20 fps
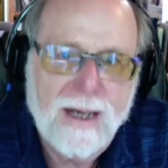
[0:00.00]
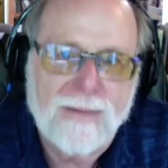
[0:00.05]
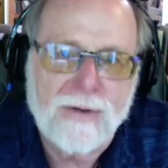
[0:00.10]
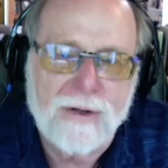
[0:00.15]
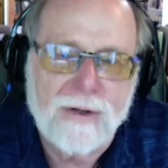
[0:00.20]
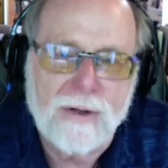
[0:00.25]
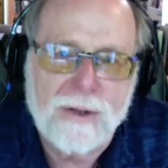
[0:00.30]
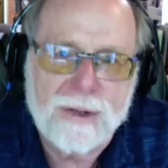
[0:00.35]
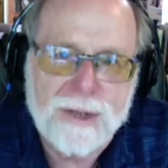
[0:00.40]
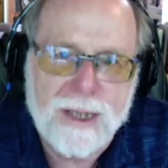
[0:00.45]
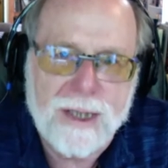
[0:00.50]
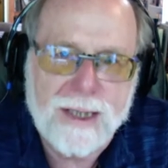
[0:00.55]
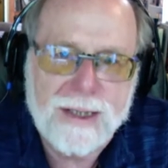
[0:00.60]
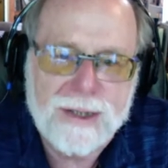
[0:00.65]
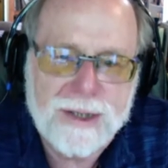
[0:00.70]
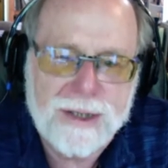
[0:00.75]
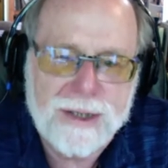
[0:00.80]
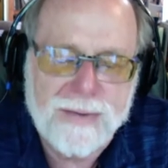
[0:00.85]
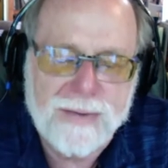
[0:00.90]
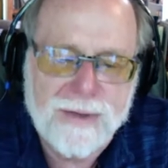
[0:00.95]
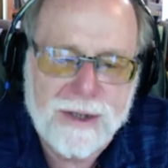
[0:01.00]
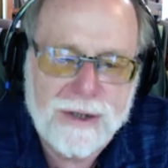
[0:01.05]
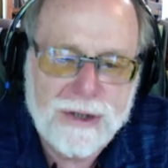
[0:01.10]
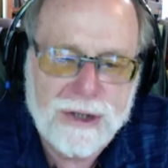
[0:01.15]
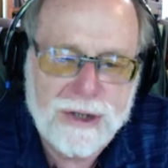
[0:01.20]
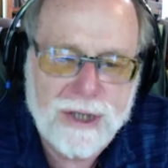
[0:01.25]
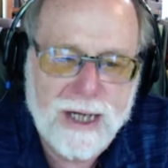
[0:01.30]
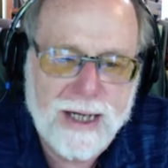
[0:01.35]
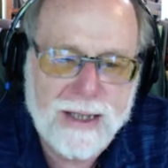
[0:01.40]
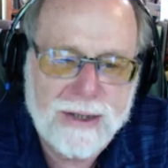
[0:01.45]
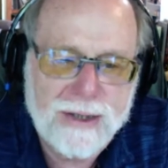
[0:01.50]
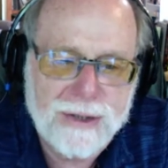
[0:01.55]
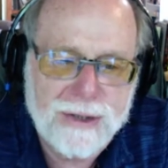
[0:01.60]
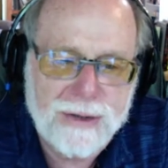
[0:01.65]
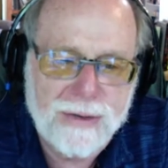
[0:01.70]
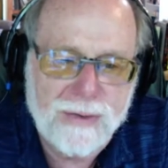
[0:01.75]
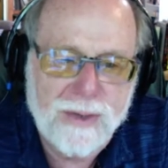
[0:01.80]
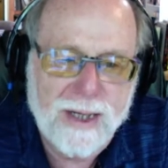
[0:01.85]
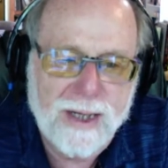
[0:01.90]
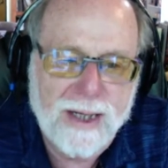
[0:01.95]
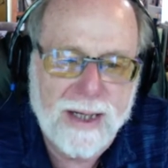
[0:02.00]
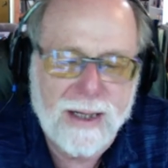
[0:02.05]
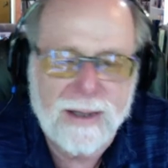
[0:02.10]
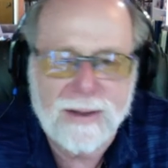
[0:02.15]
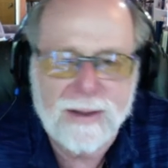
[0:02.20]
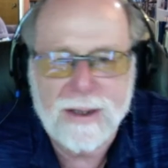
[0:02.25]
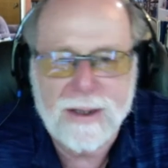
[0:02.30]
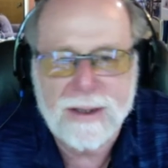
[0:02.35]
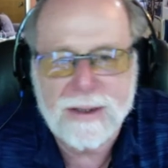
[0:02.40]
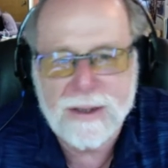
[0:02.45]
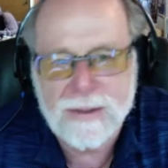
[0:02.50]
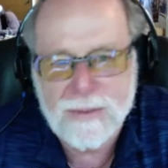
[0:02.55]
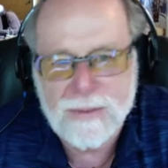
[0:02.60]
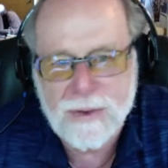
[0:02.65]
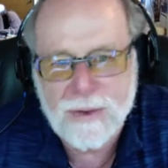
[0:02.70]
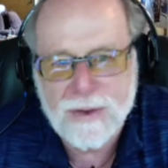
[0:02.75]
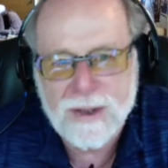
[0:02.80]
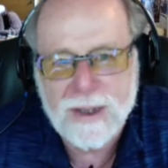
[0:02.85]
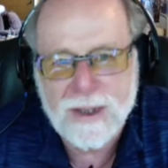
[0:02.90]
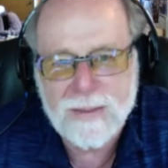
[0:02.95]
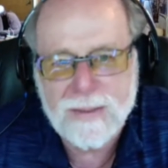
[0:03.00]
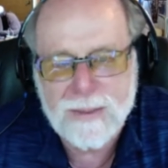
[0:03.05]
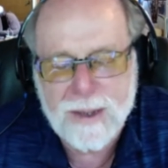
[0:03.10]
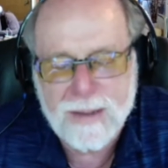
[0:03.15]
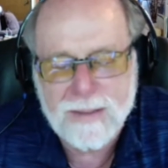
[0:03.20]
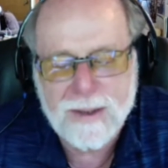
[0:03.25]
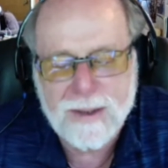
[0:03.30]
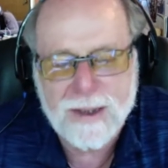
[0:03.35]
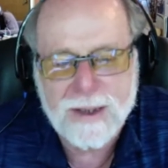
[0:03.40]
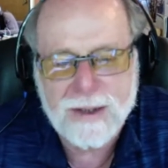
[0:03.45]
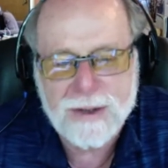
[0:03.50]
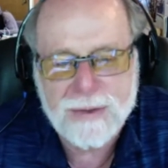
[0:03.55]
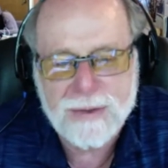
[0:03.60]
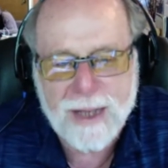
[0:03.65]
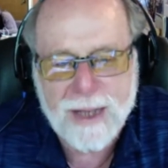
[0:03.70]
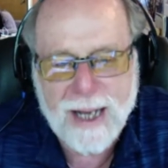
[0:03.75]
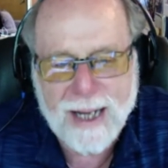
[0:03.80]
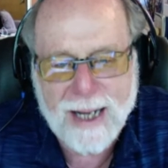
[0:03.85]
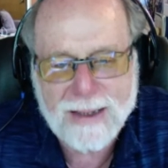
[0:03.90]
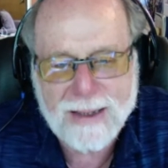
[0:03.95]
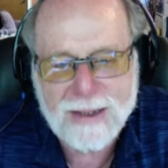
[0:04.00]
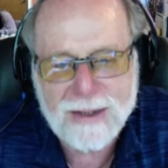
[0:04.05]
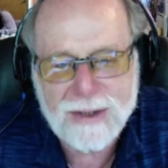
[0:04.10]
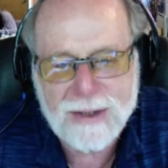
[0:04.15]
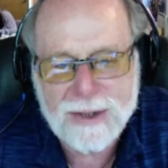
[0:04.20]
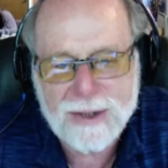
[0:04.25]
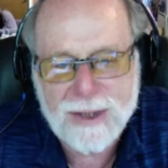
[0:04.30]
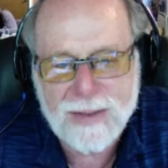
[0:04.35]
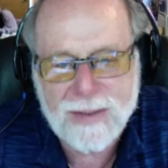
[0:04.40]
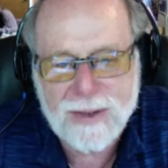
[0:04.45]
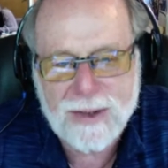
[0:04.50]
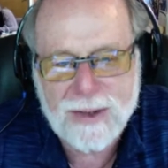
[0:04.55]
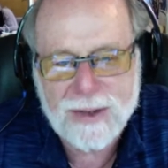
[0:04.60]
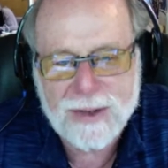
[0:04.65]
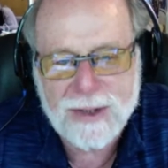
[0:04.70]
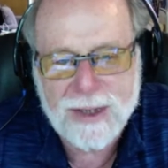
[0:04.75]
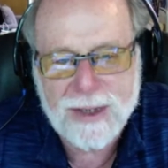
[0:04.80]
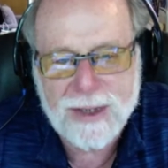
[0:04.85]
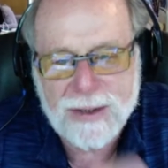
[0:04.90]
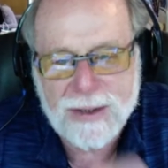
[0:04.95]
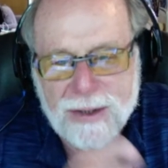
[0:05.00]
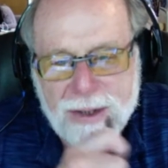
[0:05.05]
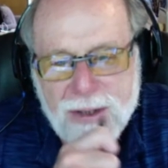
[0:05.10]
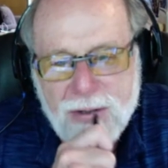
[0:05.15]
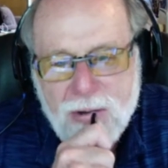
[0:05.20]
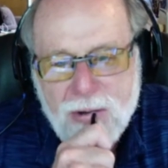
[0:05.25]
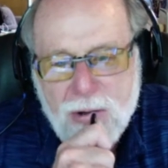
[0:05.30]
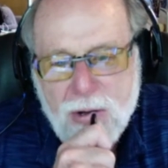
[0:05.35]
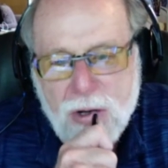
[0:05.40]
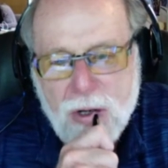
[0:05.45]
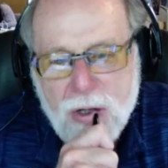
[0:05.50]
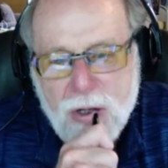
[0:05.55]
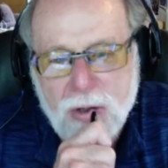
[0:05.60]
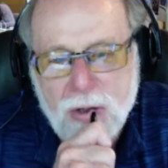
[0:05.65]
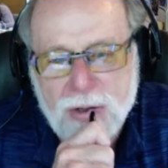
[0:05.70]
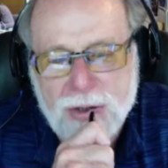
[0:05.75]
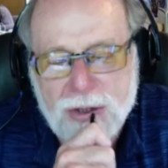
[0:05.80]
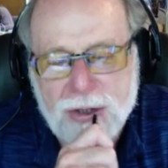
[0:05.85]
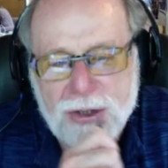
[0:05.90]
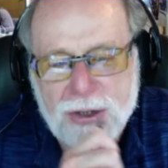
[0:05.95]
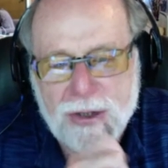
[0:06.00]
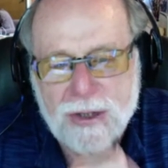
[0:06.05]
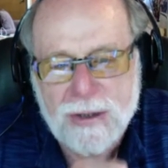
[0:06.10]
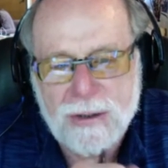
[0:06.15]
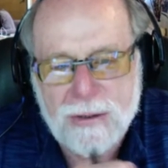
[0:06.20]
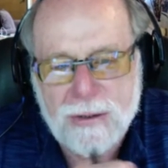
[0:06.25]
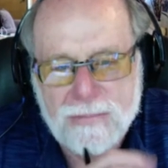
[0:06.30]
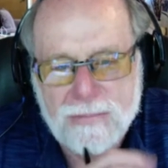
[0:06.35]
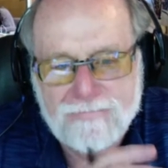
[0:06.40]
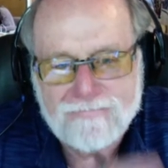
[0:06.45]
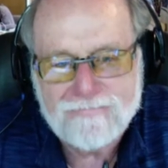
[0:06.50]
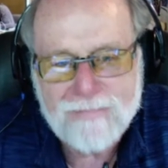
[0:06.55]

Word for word: have you noticed any significant change in the way the community public is reacting to some of these things, or is it still?